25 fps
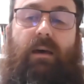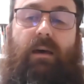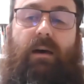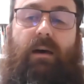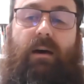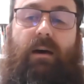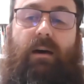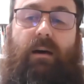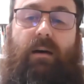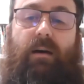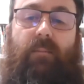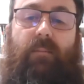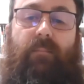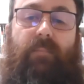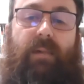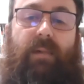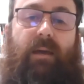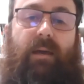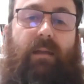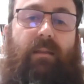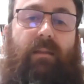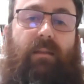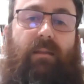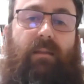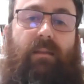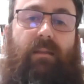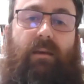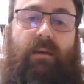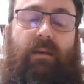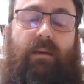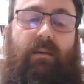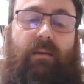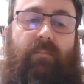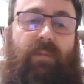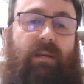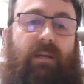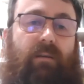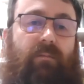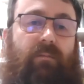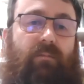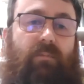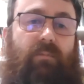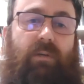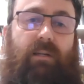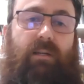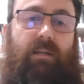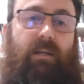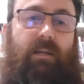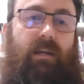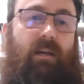Um, and they have been
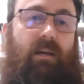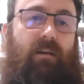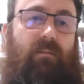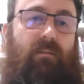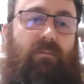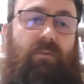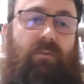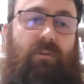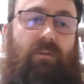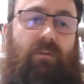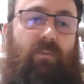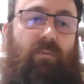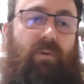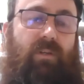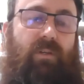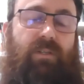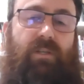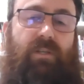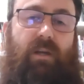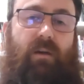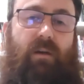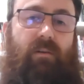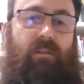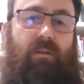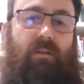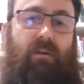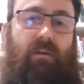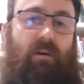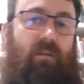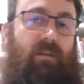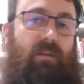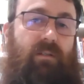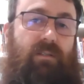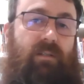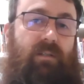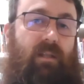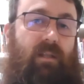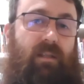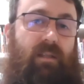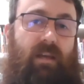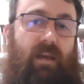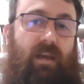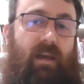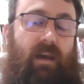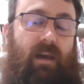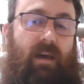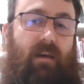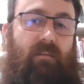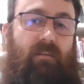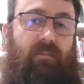really helpful with sharing the knowledge that
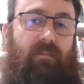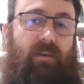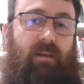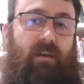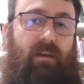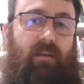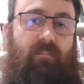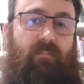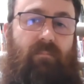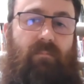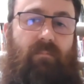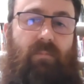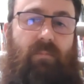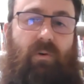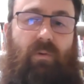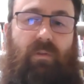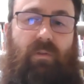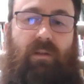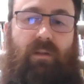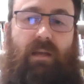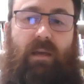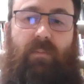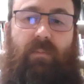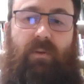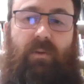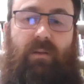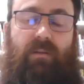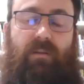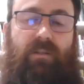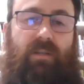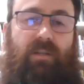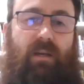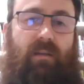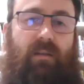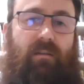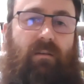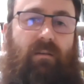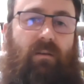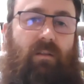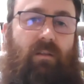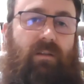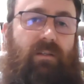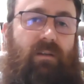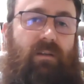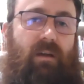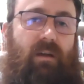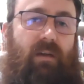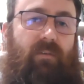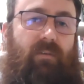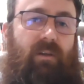they have. And I'm more than happy to share the
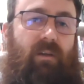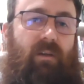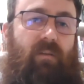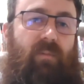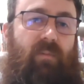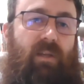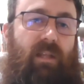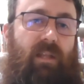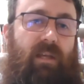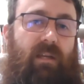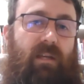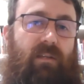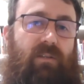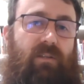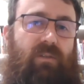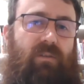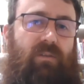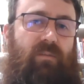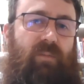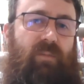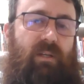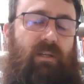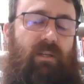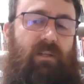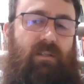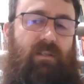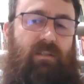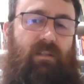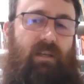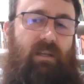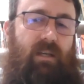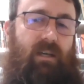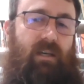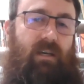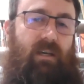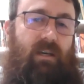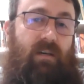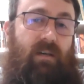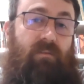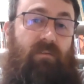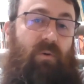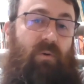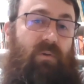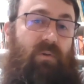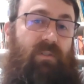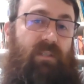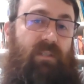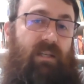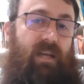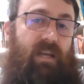knowledge that I've accumulated too, because of
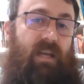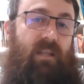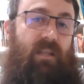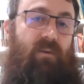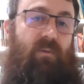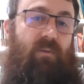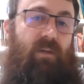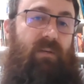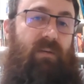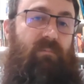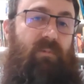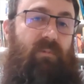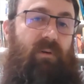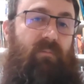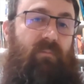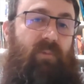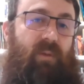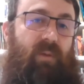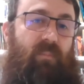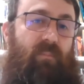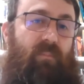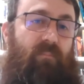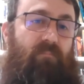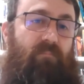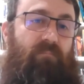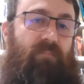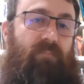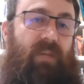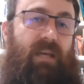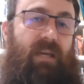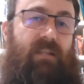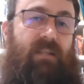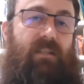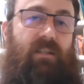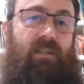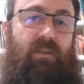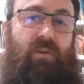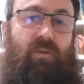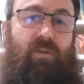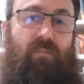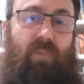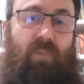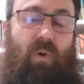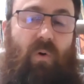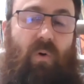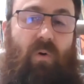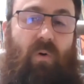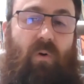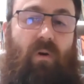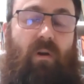course, together we, we, we get to learn
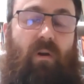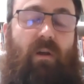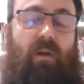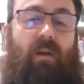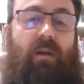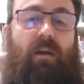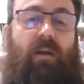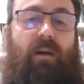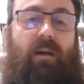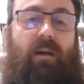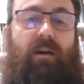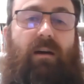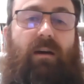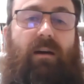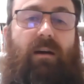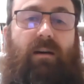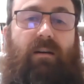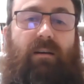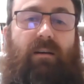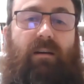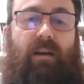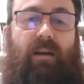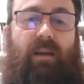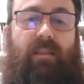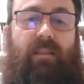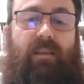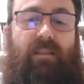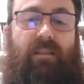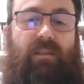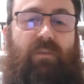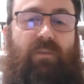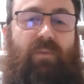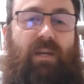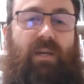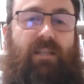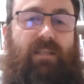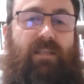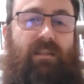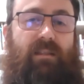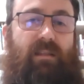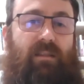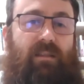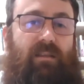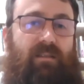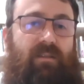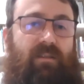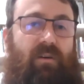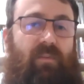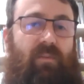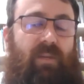more. Uh, I think the reason that
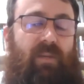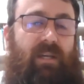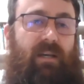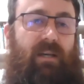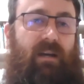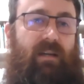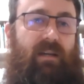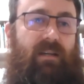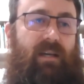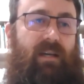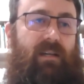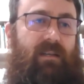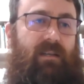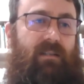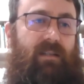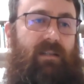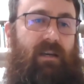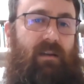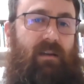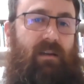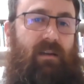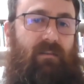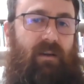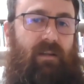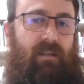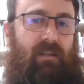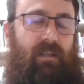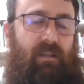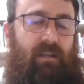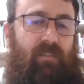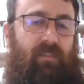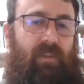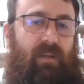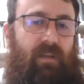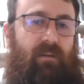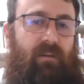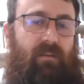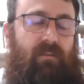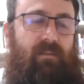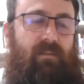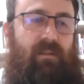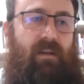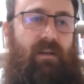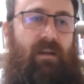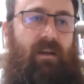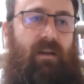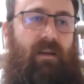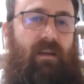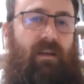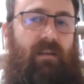there's so many unidentified click beetles
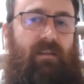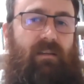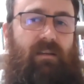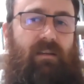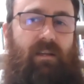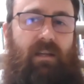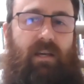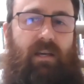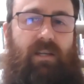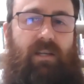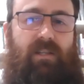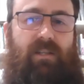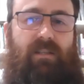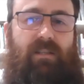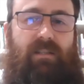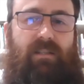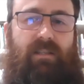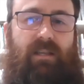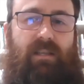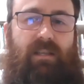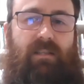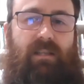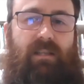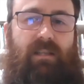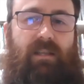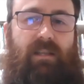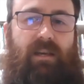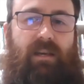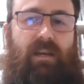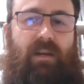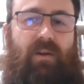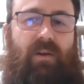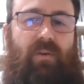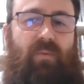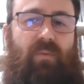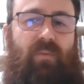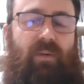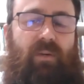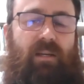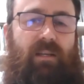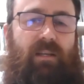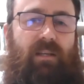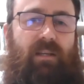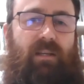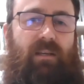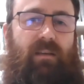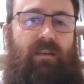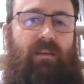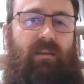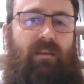uh, in collections is that they're
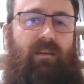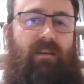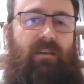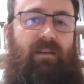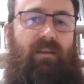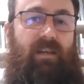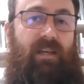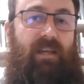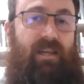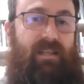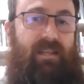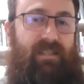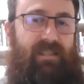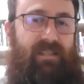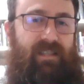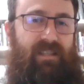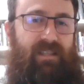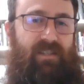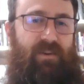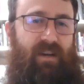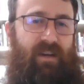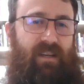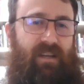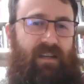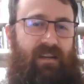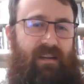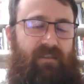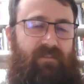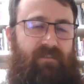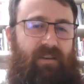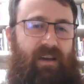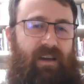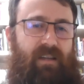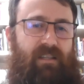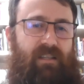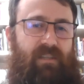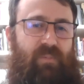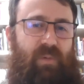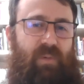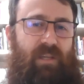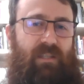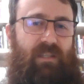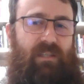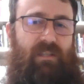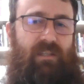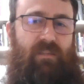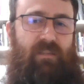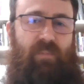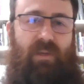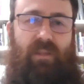really easy to identify to
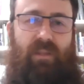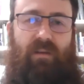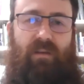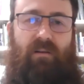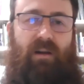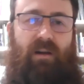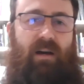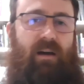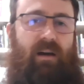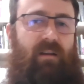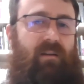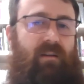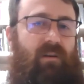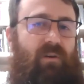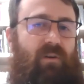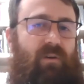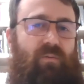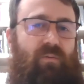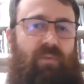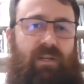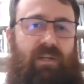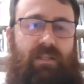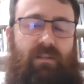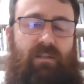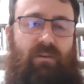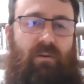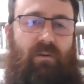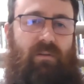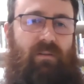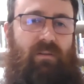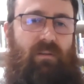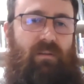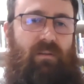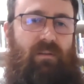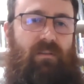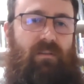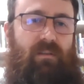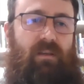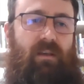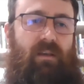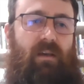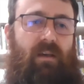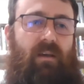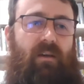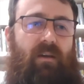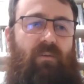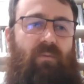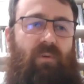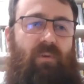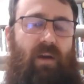species, but there are no resources
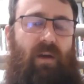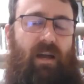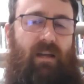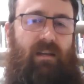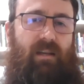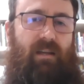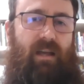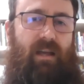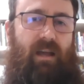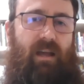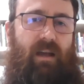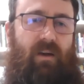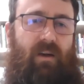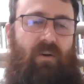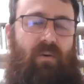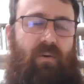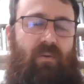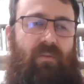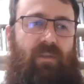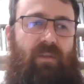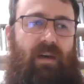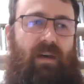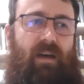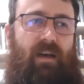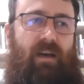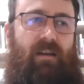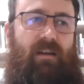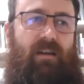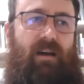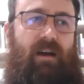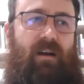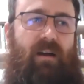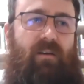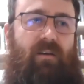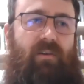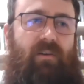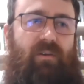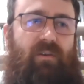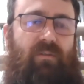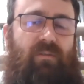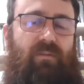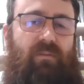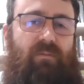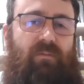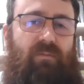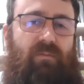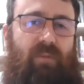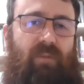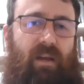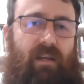right now that are
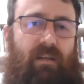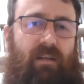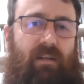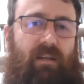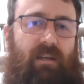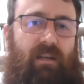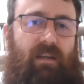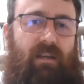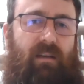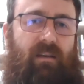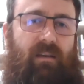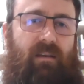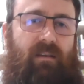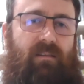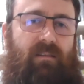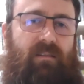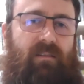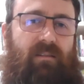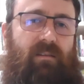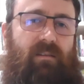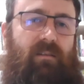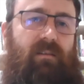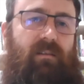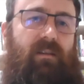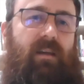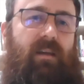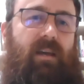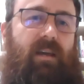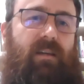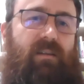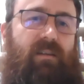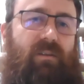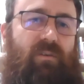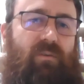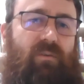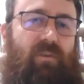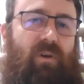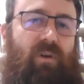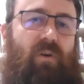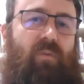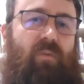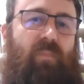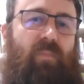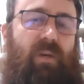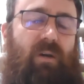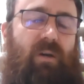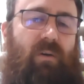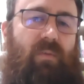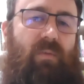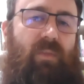user friendly to let you go
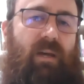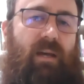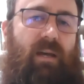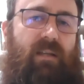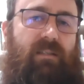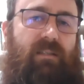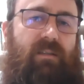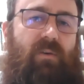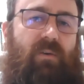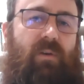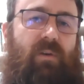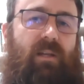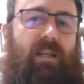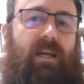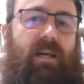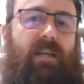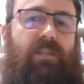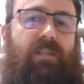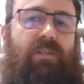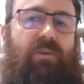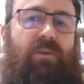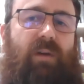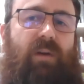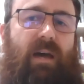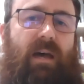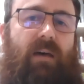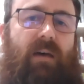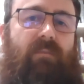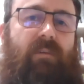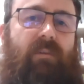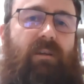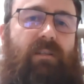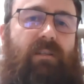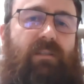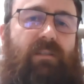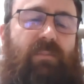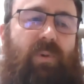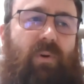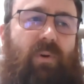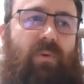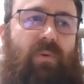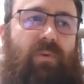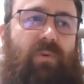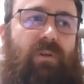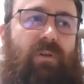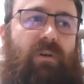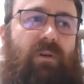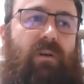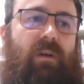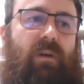beyond that. So unless you have
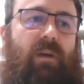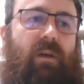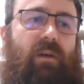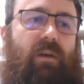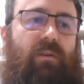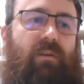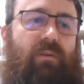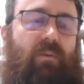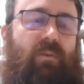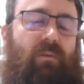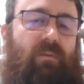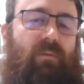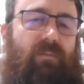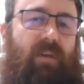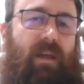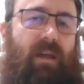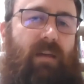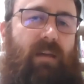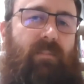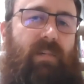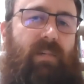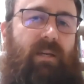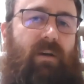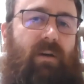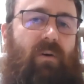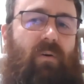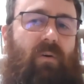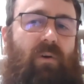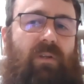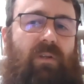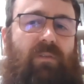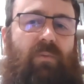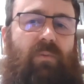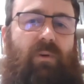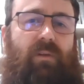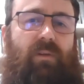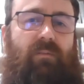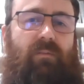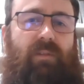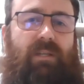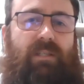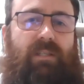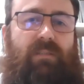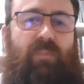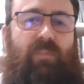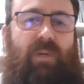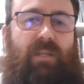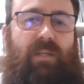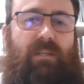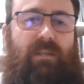exposure to the family or it's one of
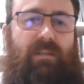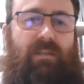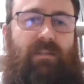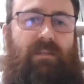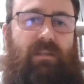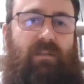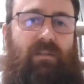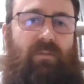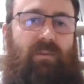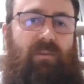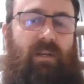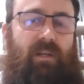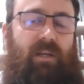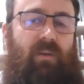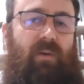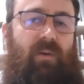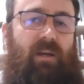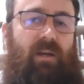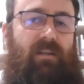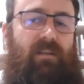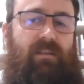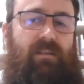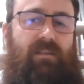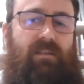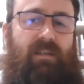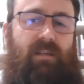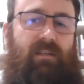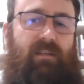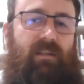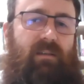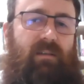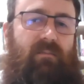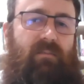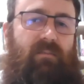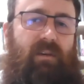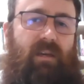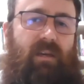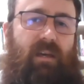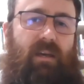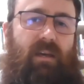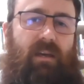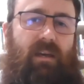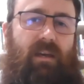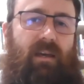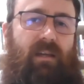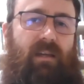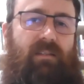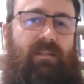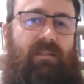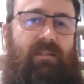these species that's really quite distinctive,
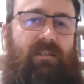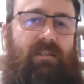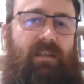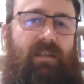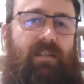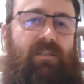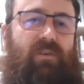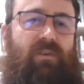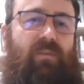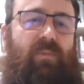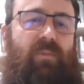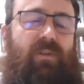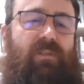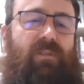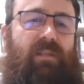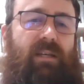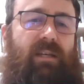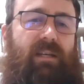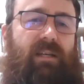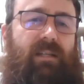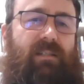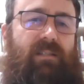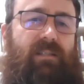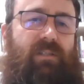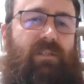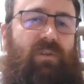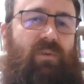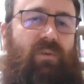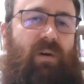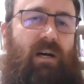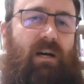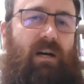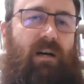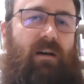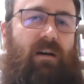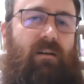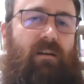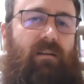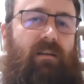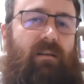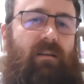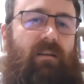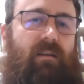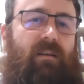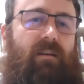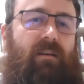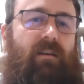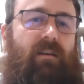it's, it's almost like it's too hard.